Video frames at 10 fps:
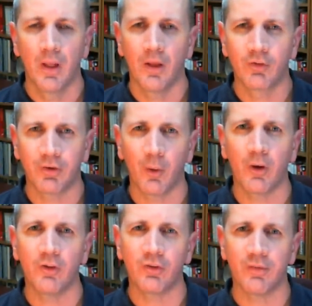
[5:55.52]

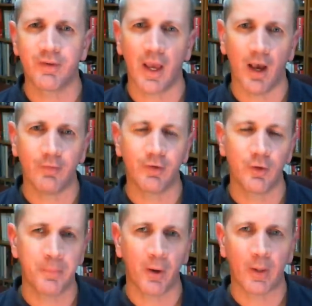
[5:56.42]
series of
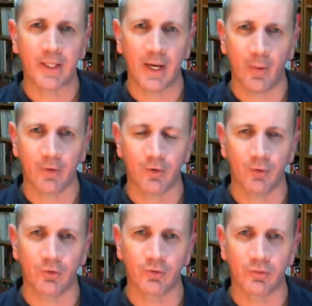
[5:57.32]
alphanumeric
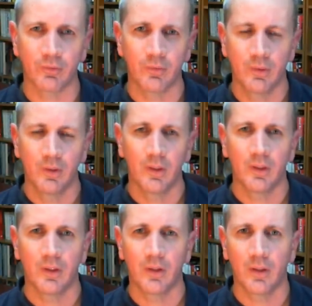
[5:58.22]
characters,
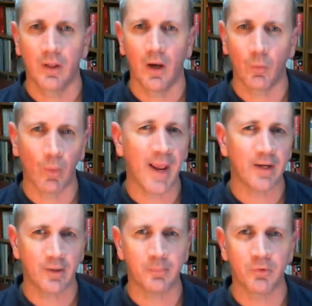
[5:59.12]
a random